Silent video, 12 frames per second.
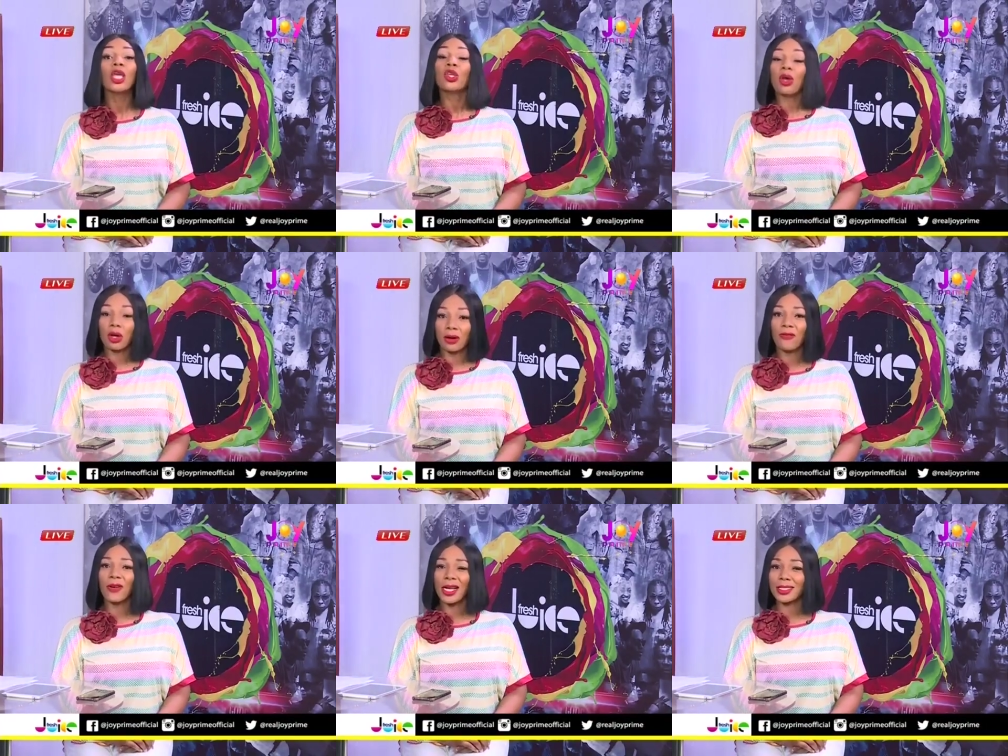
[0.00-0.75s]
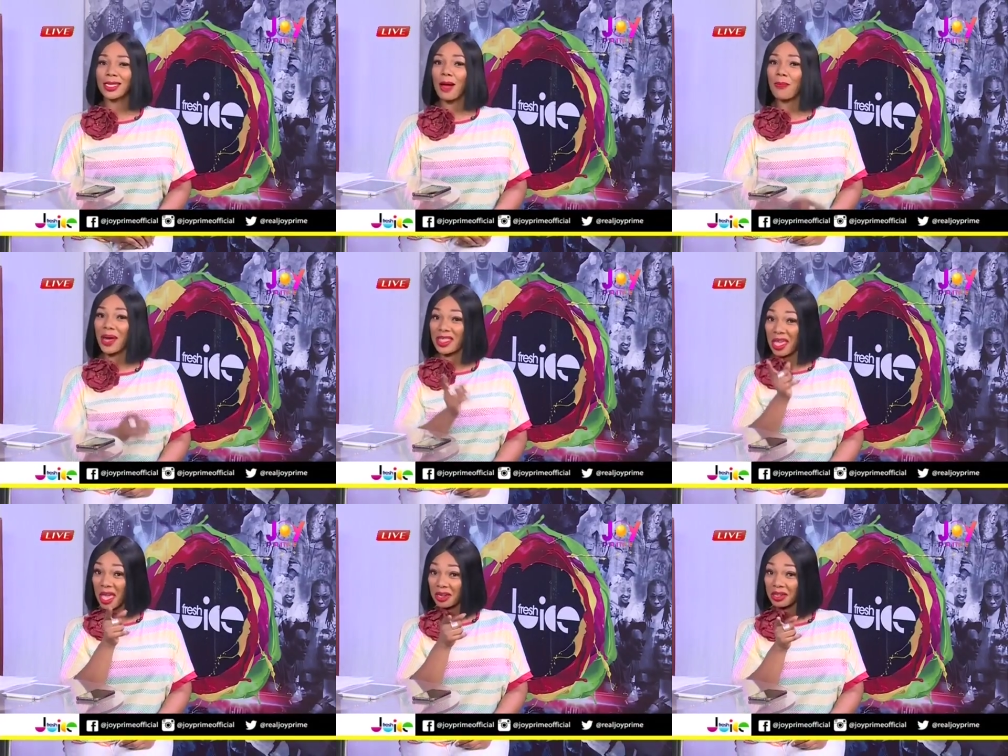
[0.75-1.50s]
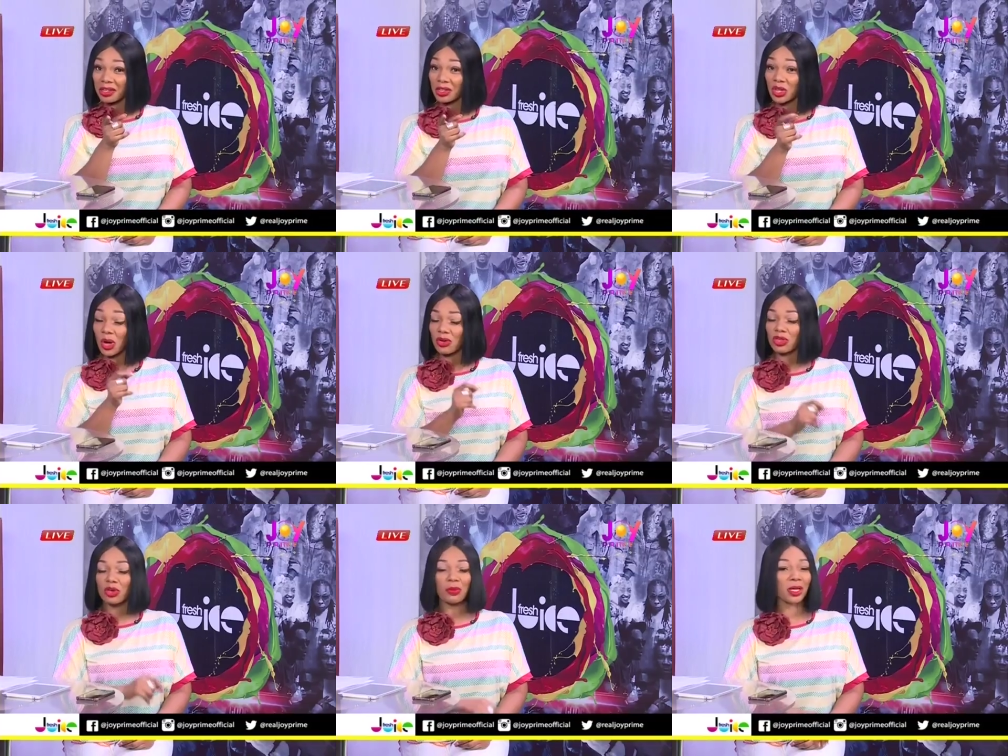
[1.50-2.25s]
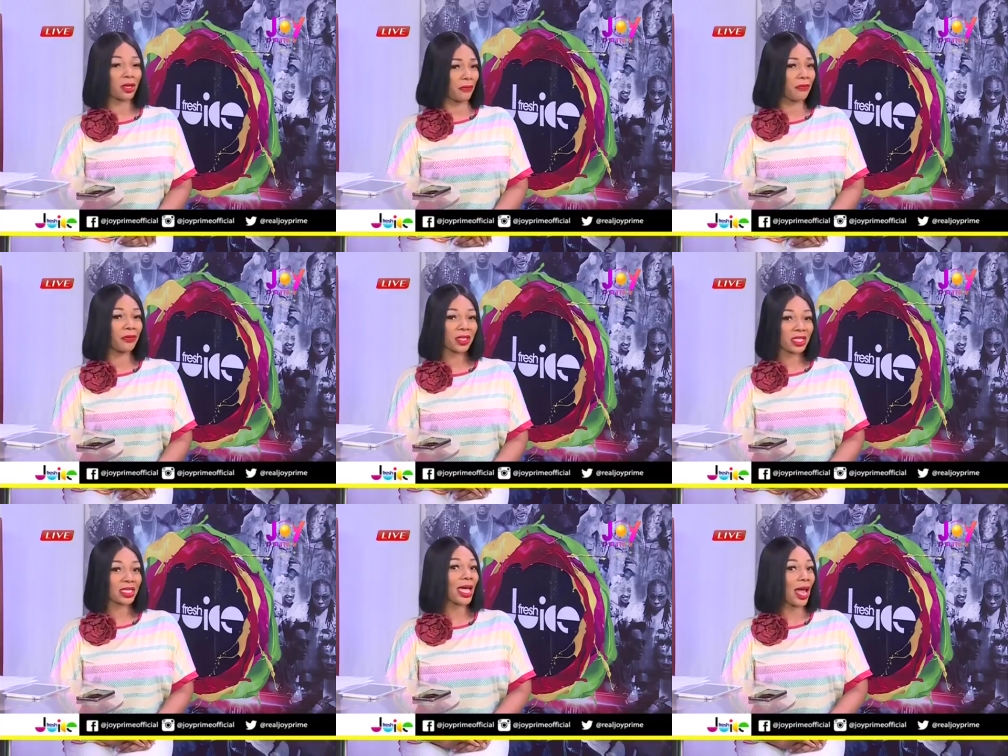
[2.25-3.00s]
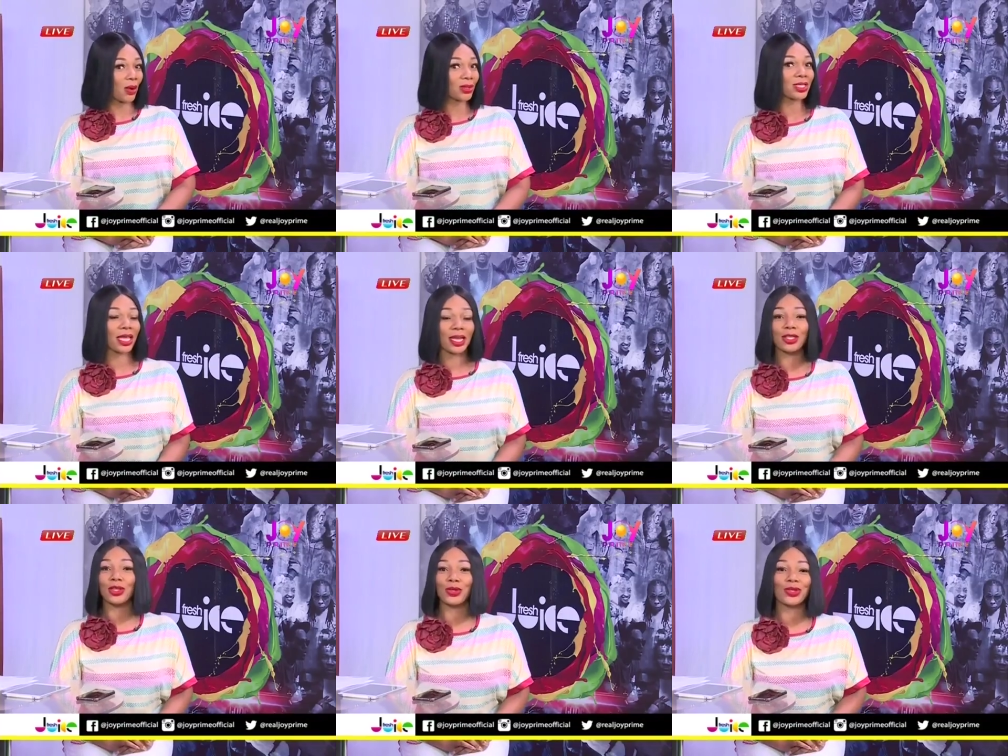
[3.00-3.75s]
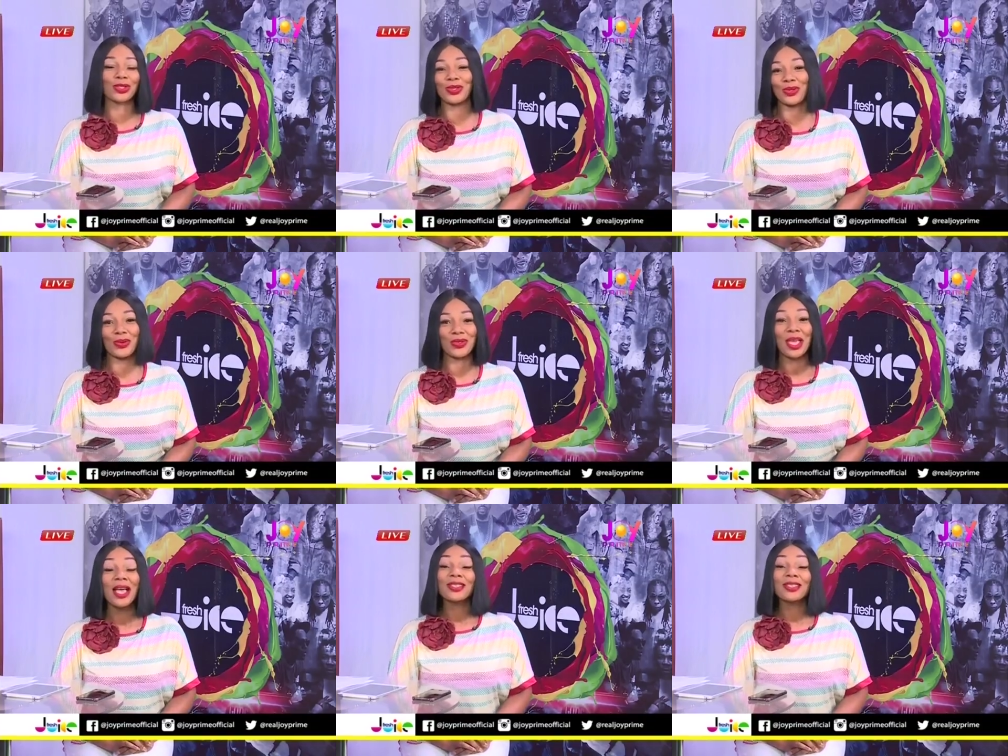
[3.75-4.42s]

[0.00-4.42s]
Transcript: You're going to find out. By the end of the show, you'll be convinced that I was telling you the truth.